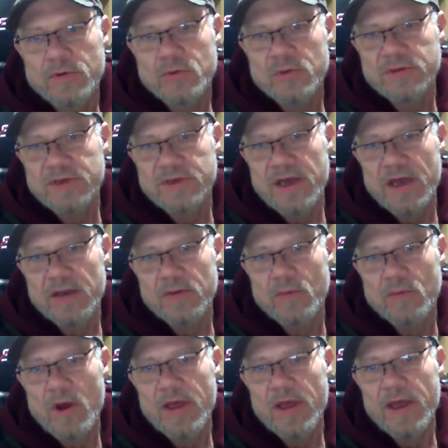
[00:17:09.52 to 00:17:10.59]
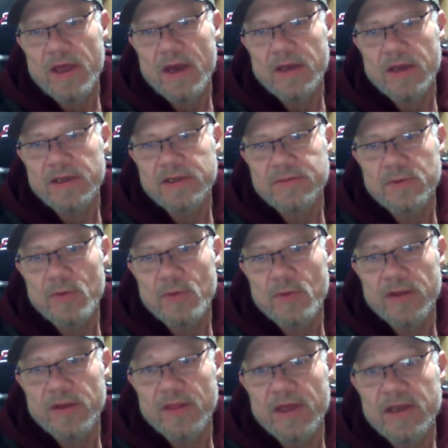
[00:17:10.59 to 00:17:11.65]
one is that? Why AI
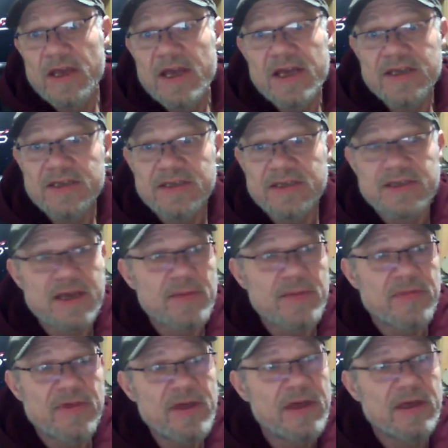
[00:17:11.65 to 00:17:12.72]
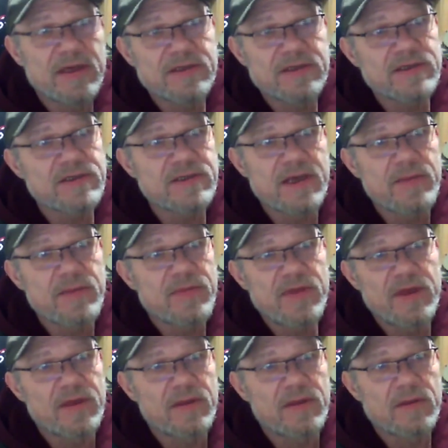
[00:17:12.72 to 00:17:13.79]
regulated? It's the same thing. It's the same
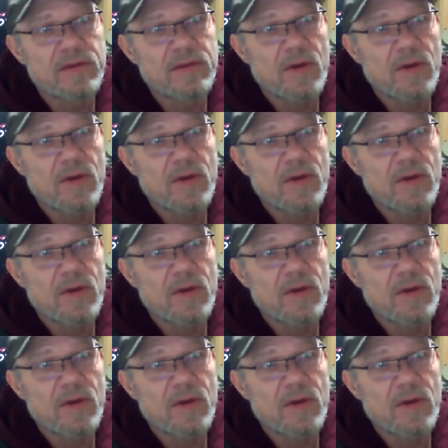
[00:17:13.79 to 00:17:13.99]
thing.